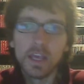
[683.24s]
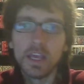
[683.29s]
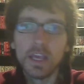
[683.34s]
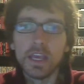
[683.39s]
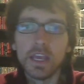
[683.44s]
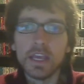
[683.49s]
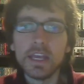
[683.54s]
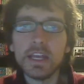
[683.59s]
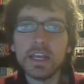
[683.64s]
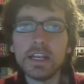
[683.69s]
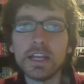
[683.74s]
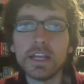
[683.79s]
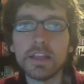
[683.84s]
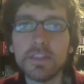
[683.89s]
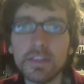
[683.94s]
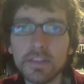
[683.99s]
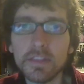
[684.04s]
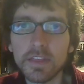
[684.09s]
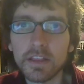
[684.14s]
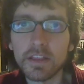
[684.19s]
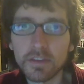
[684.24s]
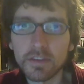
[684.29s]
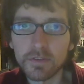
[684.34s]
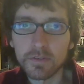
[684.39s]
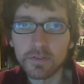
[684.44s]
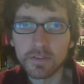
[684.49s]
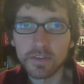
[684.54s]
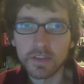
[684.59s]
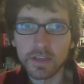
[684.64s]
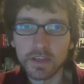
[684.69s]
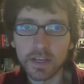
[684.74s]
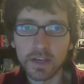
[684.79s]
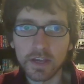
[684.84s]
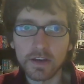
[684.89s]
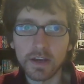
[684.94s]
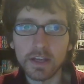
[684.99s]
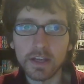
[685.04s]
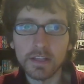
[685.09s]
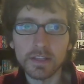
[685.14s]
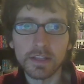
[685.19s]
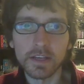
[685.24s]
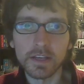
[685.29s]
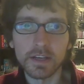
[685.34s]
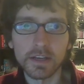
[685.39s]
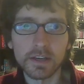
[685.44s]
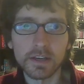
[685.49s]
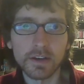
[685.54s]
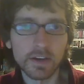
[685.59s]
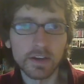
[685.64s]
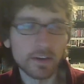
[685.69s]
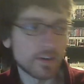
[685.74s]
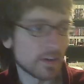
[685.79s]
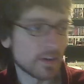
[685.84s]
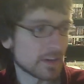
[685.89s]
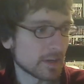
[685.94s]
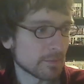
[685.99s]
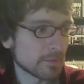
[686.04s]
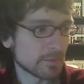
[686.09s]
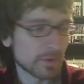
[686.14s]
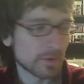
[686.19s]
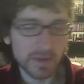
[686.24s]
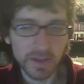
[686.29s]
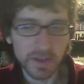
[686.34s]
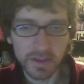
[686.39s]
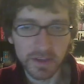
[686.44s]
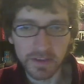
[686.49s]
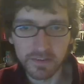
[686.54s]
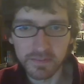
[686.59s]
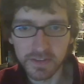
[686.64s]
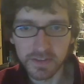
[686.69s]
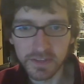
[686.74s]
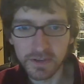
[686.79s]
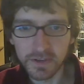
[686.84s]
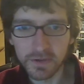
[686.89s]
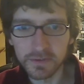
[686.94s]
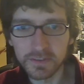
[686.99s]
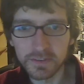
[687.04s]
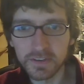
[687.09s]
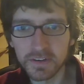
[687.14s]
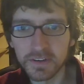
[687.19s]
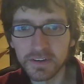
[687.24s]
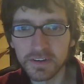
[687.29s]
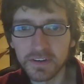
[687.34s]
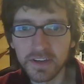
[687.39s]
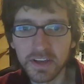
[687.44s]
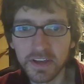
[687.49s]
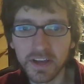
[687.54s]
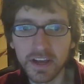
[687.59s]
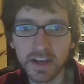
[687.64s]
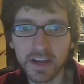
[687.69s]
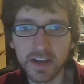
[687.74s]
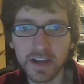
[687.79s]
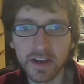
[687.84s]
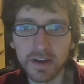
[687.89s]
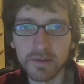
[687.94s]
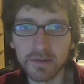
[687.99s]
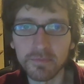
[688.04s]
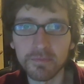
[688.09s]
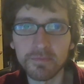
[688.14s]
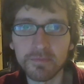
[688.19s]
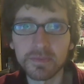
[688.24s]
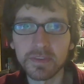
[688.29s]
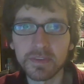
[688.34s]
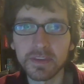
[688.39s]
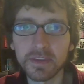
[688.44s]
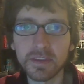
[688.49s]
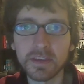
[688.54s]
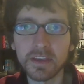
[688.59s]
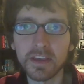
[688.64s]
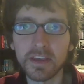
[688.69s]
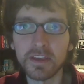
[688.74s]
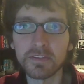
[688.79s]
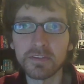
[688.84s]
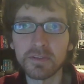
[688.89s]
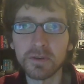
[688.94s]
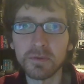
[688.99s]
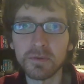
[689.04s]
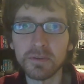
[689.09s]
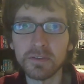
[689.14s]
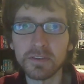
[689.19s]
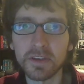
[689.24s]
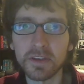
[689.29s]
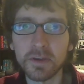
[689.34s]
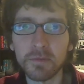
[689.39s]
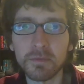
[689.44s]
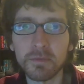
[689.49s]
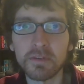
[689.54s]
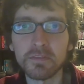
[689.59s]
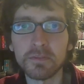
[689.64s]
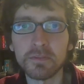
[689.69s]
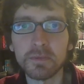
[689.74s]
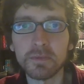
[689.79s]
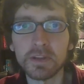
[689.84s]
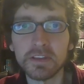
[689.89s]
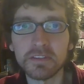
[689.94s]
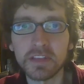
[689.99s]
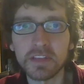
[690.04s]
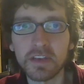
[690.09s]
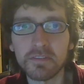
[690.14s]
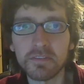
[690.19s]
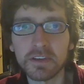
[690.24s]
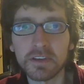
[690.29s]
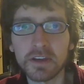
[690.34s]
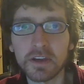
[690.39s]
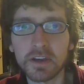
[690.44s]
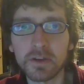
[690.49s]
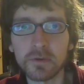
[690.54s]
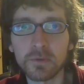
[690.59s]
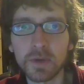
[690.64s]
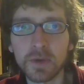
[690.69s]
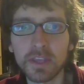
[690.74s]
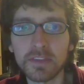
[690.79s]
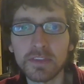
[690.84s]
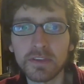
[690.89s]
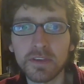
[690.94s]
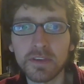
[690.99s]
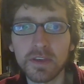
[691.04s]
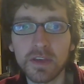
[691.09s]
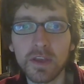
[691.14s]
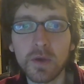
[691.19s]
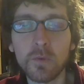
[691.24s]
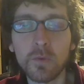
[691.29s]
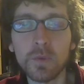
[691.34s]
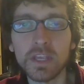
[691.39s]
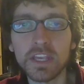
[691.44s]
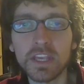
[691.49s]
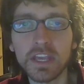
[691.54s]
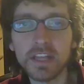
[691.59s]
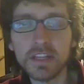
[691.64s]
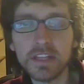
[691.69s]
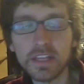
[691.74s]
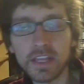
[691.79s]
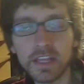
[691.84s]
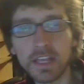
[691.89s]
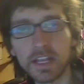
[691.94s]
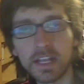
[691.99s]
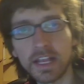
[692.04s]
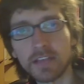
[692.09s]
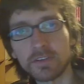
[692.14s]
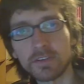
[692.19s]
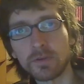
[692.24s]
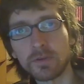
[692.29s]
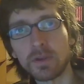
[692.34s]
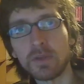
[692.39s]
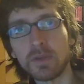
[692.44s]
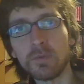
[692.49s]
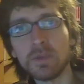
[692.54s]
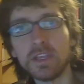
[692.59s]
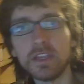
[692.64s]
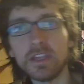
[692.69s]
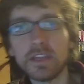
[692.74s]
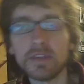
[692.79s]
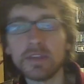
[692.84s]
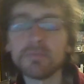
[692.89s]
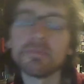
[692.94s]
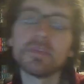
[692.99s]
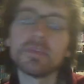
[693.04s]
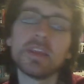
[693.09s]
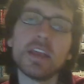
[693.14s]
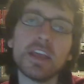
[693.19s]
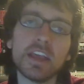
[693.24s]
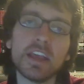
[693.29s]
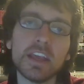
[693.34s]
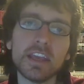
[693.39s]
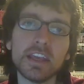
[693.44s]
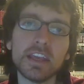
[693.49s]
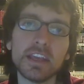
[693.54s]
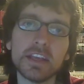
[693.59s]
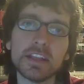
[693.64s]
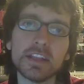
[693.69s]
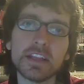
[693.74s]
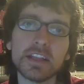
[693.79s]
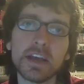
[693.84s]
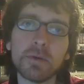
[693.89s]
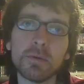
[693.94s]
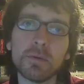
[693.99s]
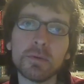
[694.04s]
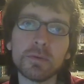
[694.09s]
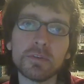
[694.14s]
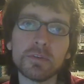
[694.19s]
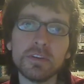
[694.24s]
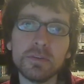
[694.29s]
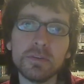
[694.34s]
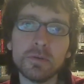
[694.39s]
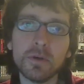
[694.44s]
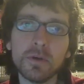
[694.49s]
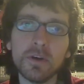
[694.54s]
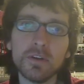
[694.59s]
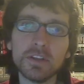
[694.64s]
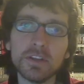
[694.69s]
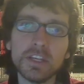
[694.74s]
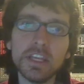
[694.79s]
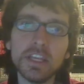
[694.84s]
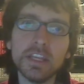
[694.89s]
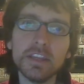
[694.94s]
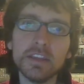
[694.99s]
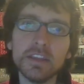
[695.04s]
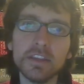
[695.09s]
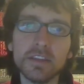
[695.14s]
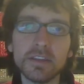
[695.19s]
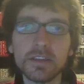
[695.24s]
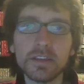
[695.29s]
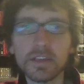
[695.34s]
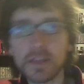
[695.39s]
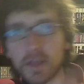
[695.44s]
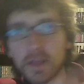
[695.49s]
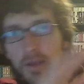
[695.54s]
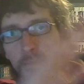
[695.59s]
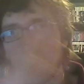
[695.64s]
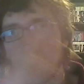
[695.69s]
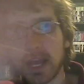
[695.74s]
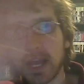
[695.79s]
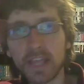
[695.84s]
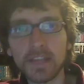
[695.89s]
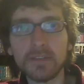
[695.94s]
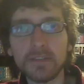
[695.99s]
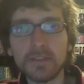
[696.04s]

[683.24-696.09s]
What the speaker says: And I think that's everything I got. Got caught up on my videos here. As always, I hope everybody's having a great weekend and has a great week. And I will see you all again. Bye.